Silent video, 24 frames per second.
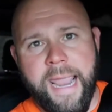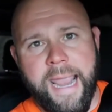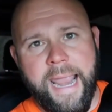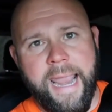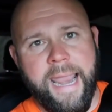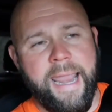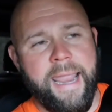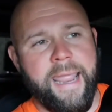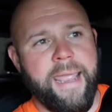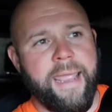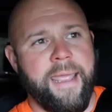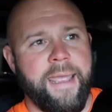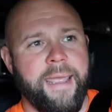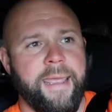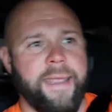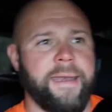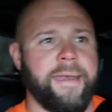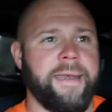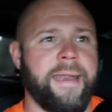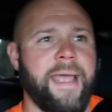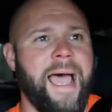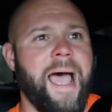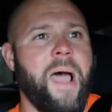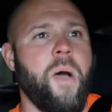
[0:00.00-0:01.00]

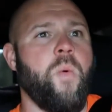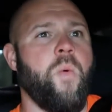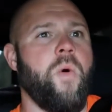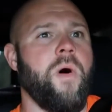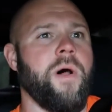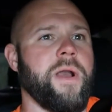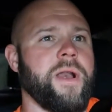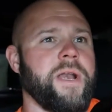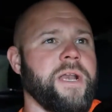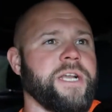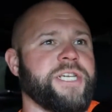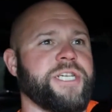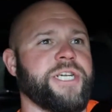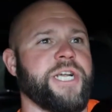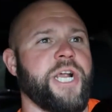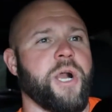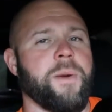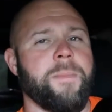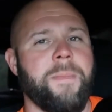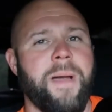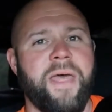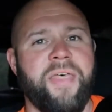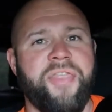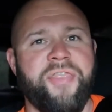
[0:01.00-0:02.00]
and I wanted to
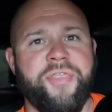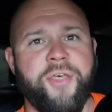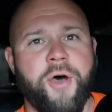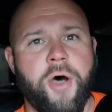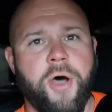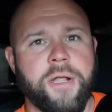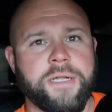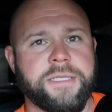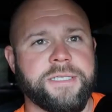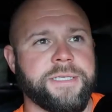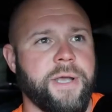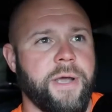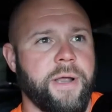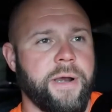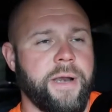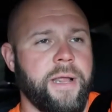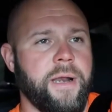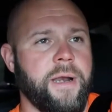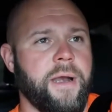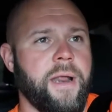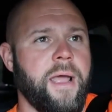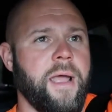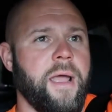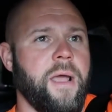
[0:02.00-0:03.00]
share my thoughts on
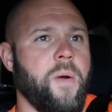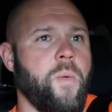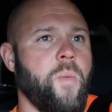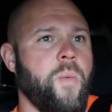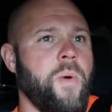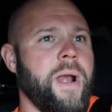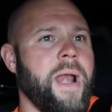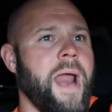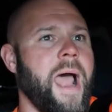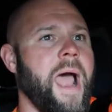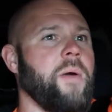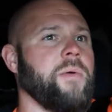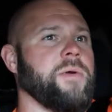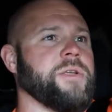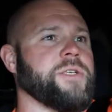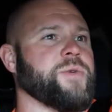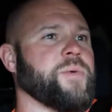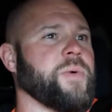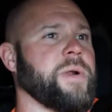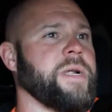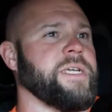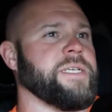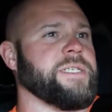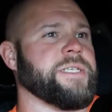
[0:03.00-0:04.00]
it. When I
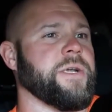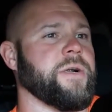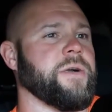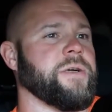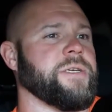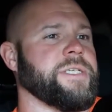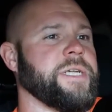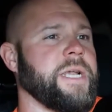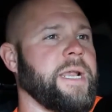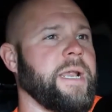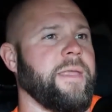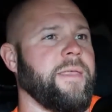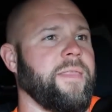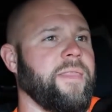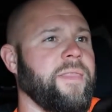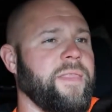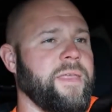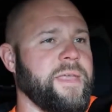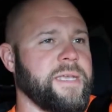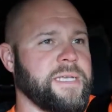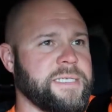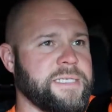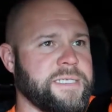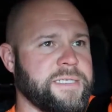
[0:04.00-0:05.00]
was
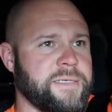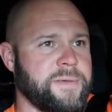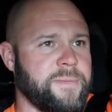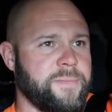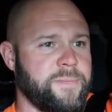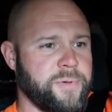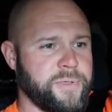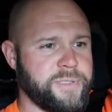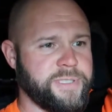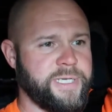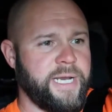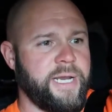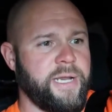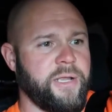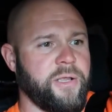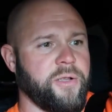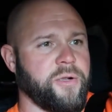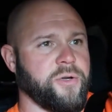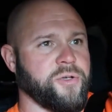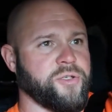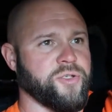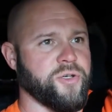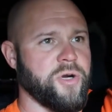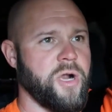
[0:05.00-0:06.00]
researching this
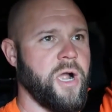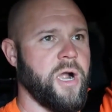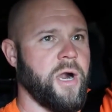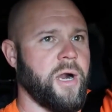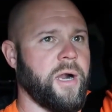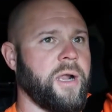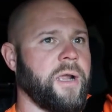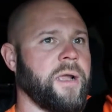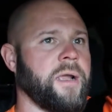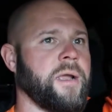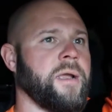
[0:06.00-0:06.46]
particular truck,